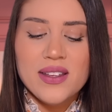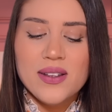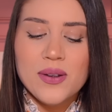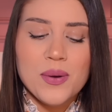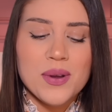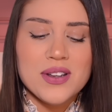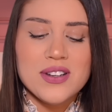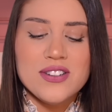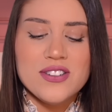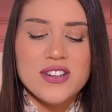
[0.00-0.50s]

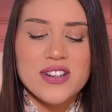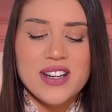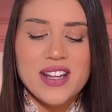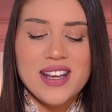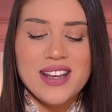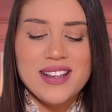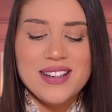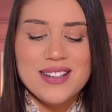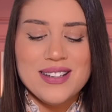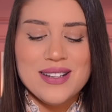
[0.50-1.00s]
Question
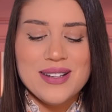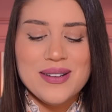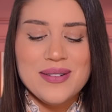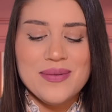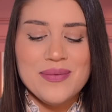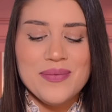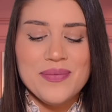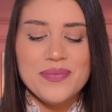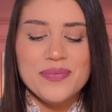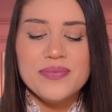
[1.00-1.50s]
8.
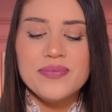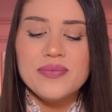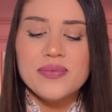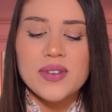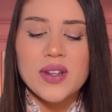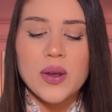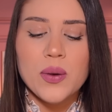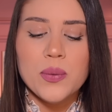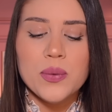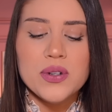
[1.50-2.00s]

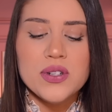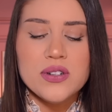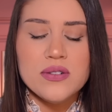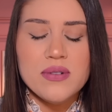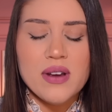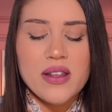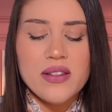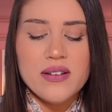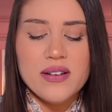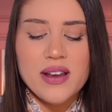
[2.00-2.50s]
Would you
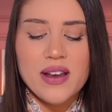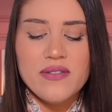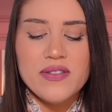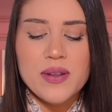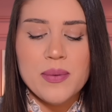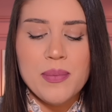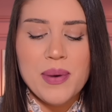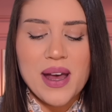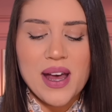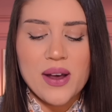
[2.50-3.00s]
rather have
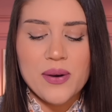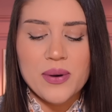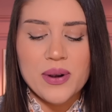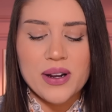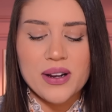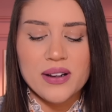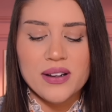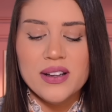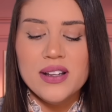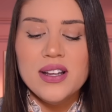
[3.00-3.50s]
the
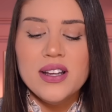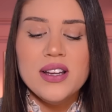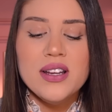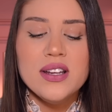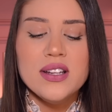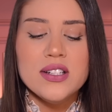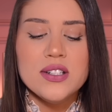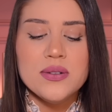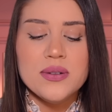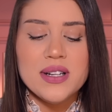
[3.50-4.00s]
power
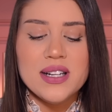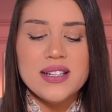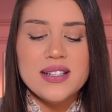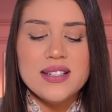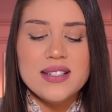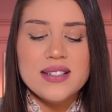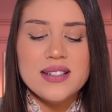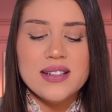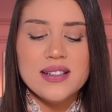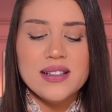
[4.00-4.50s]
to
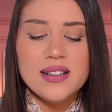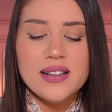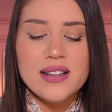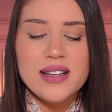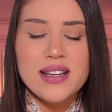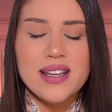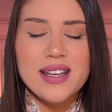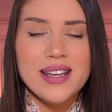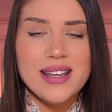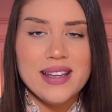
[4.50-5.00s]
instantly
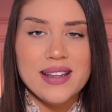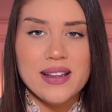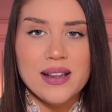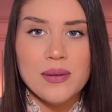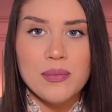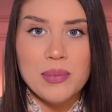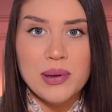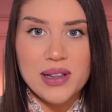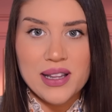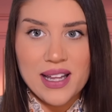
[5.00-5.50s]
heal
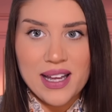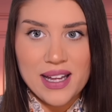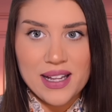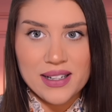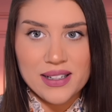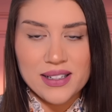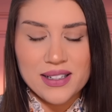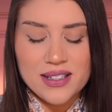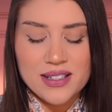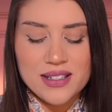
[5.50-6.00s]

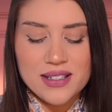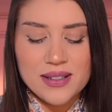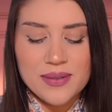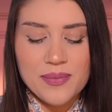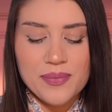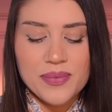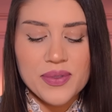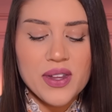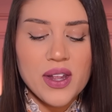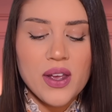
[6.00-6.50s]
plants
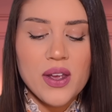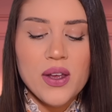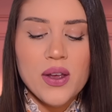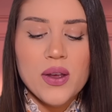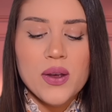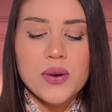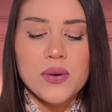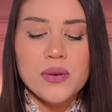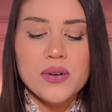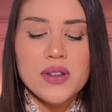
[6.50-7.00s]

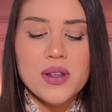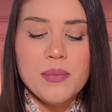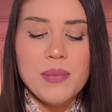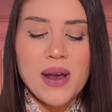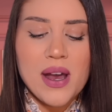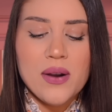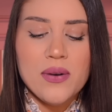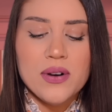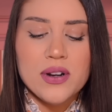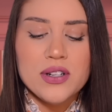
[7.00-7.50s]
or the
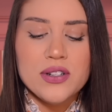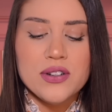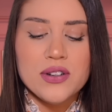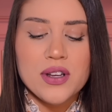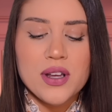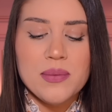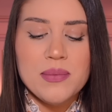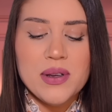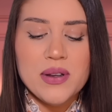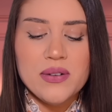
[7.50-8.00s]
power to
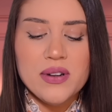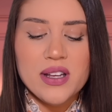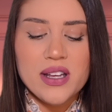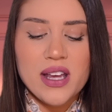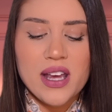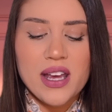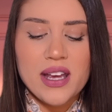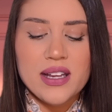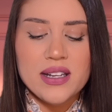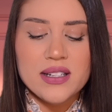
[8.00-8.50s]

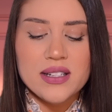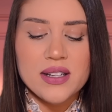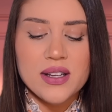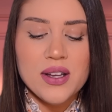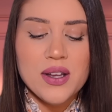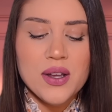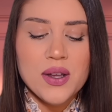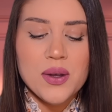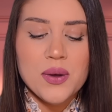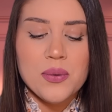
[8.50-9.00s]
communicate
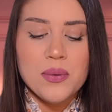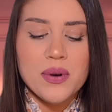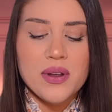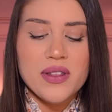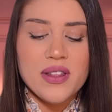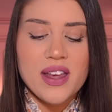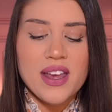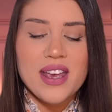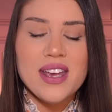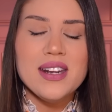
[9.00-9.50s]

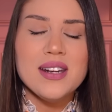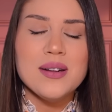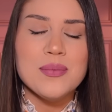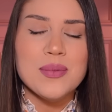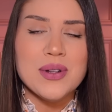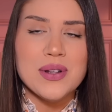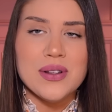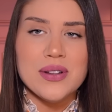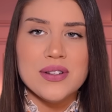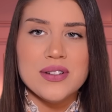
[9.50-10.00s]
with
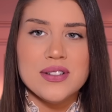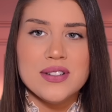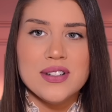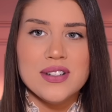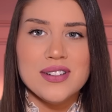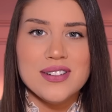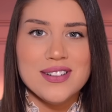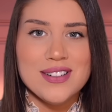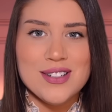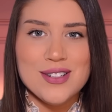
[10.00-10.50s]
animals
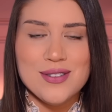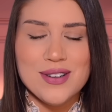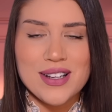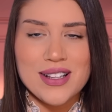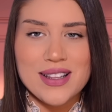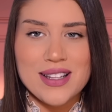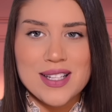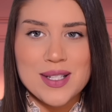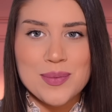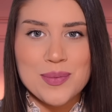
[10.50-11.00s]
during
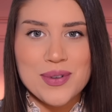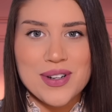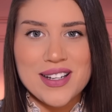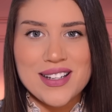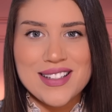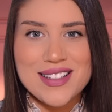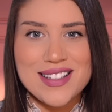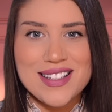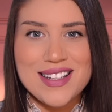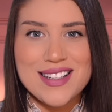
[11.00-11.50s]
the spring
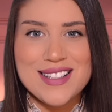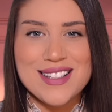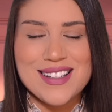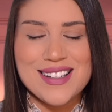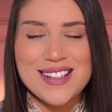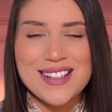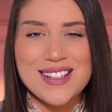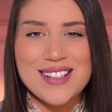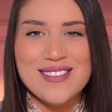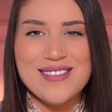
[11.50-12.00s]

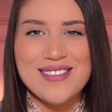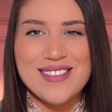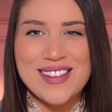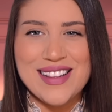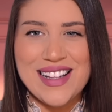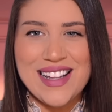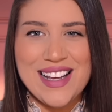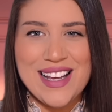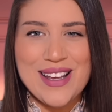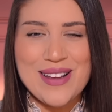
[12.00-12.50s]
season
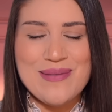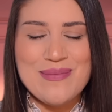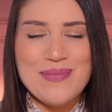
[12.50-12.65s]
only?